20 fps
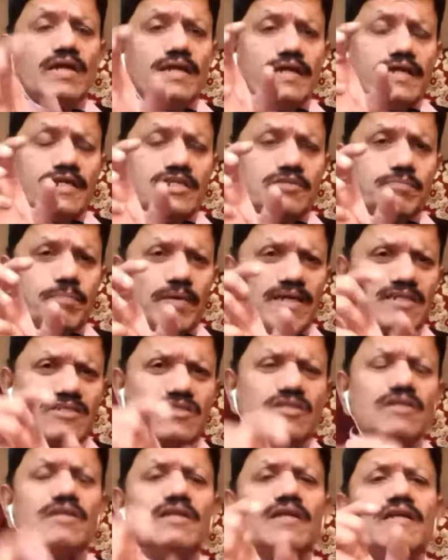It is
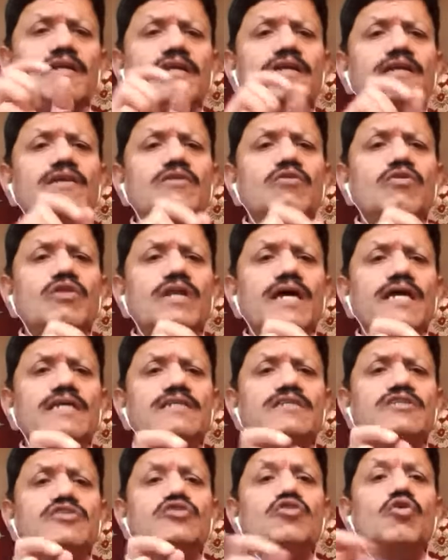particularly known
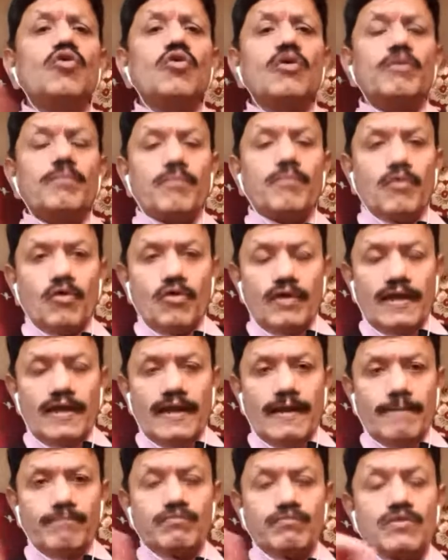as SOAR
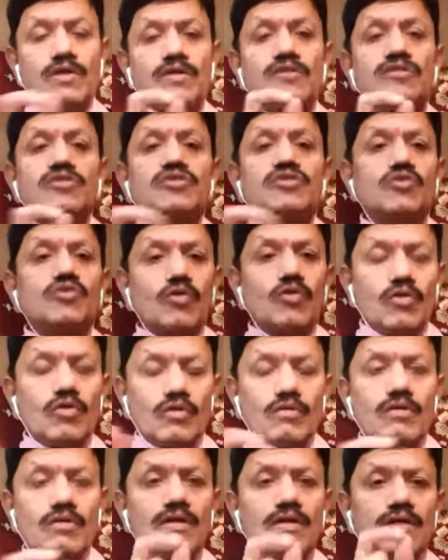program.
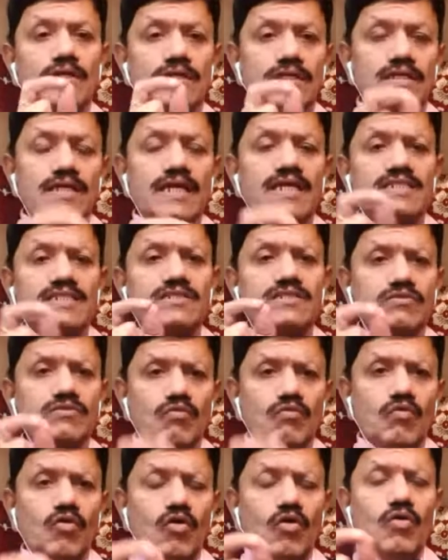SOAR,
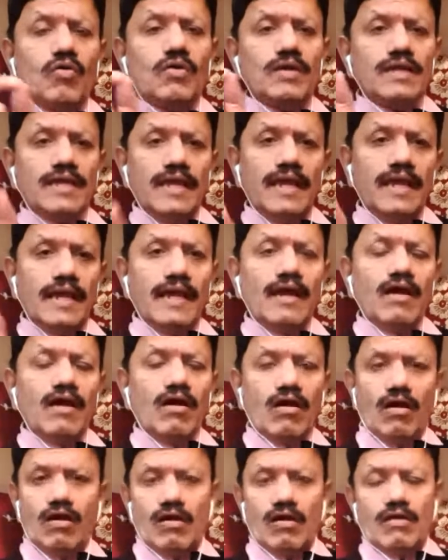
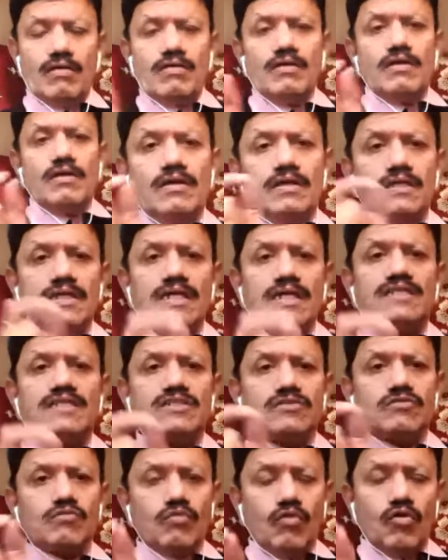S-O-A-R,
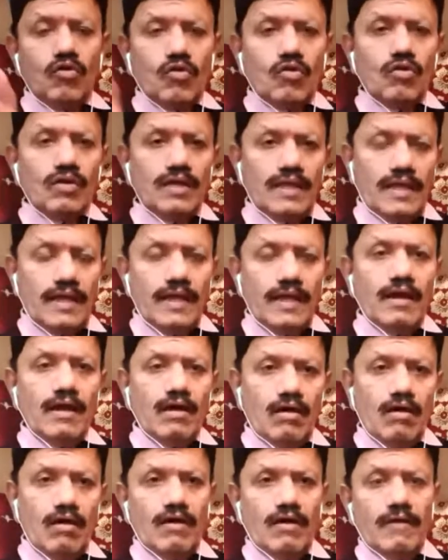
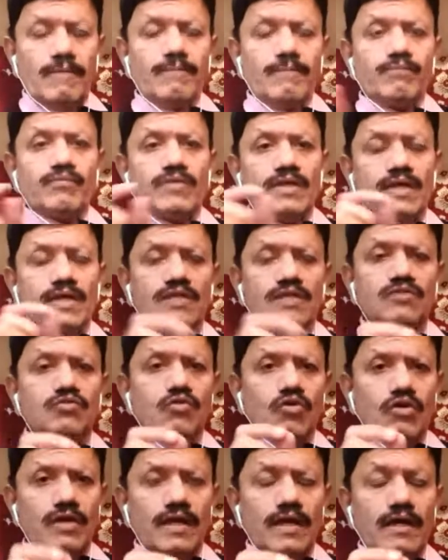S-O-A-R,
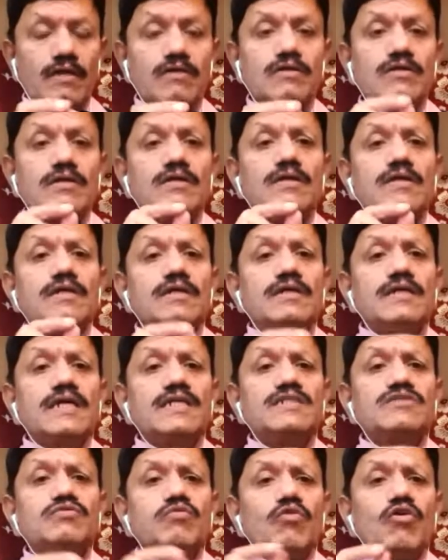S-O-A-R.
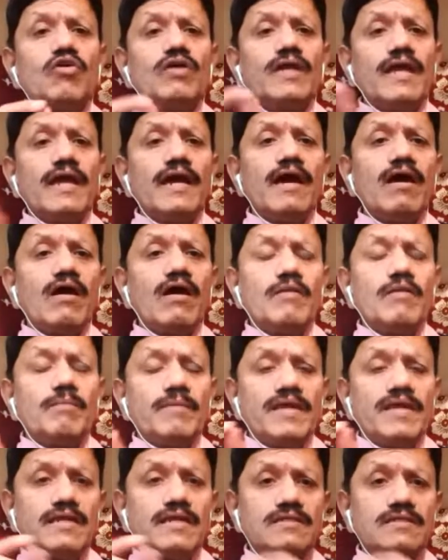SOAR
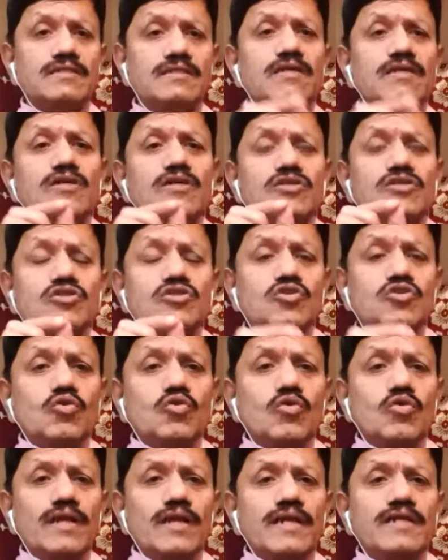means
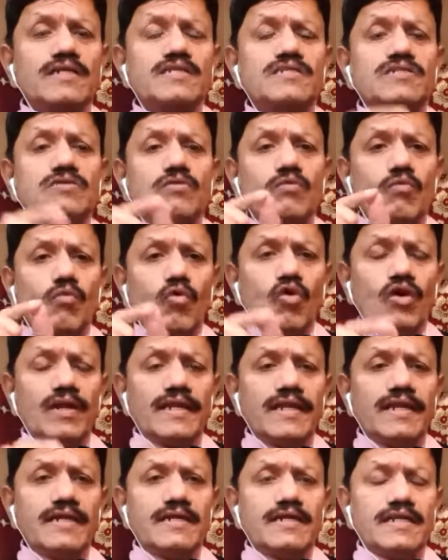Students
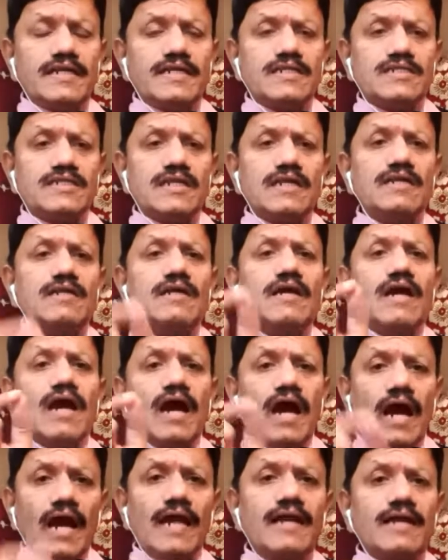Orientation
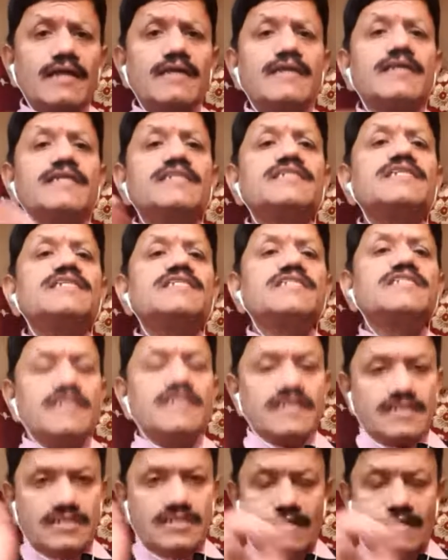and
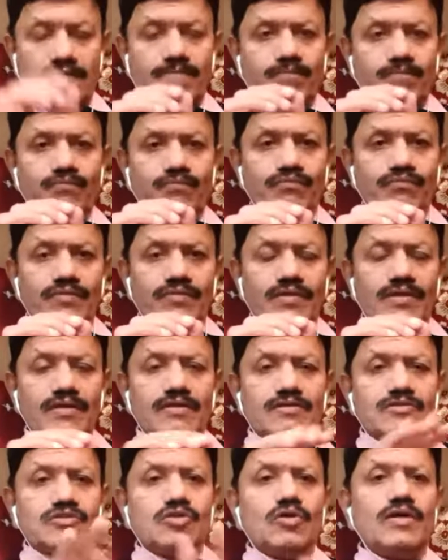Registration.
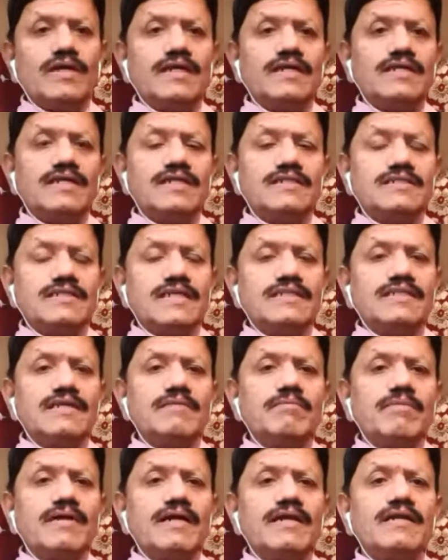So it is
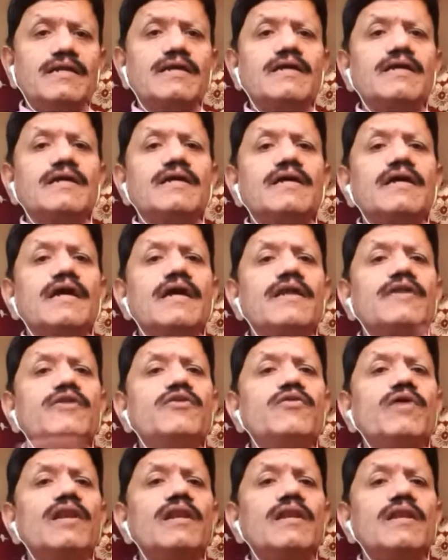nothing but a
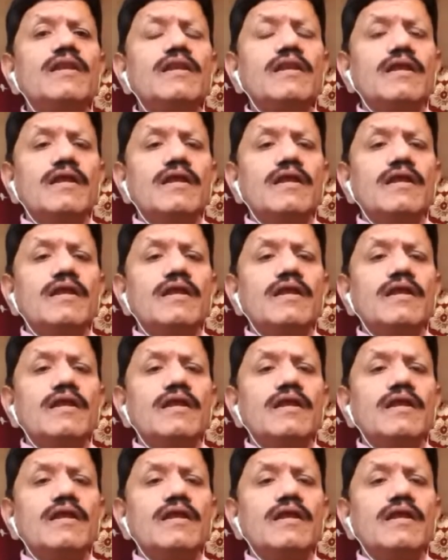dual